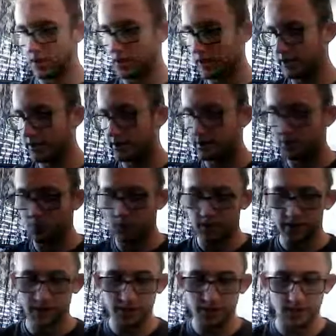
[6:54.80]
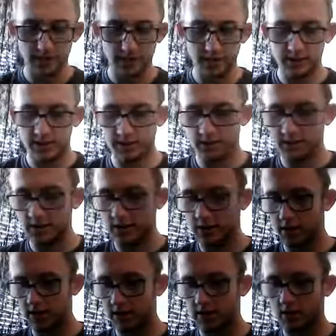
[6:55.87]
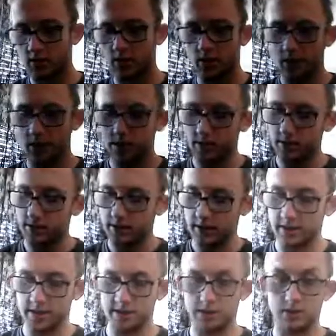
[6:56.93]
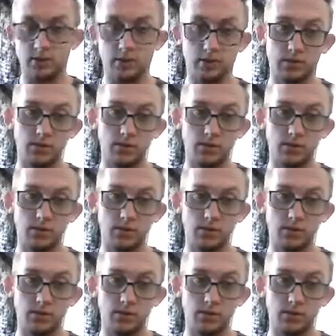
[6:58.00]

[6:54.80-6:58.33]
can still press the buttons well, you can still